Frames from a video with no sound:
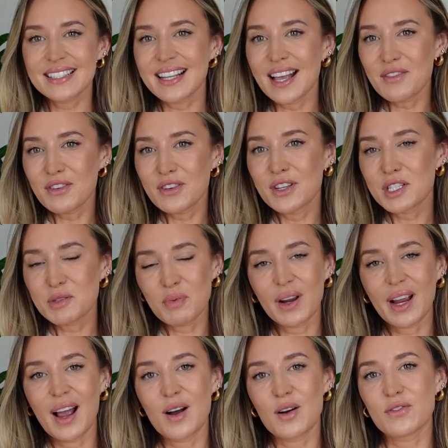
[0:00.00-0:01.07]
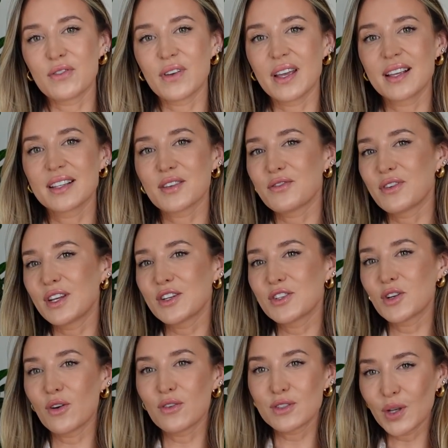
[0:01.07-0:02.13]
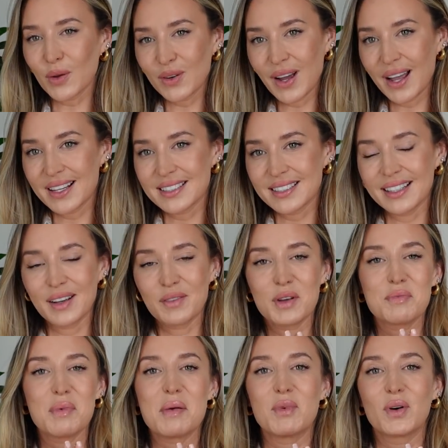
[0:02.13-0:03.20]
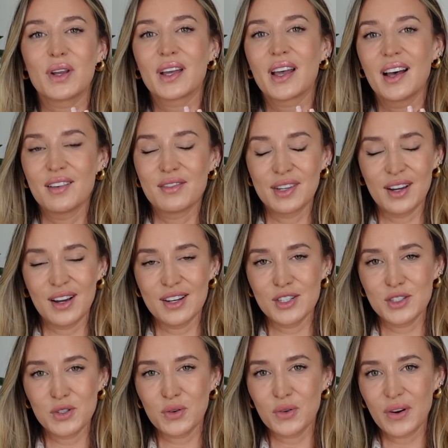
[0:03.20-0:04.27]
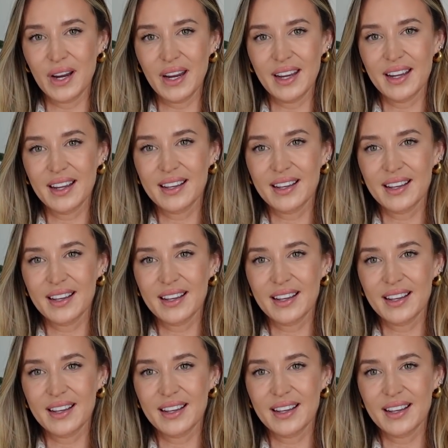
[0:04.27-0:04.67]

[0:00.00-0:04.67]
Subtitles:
7 spring outfits finished off so nicely with my Monica Vinader jewellery.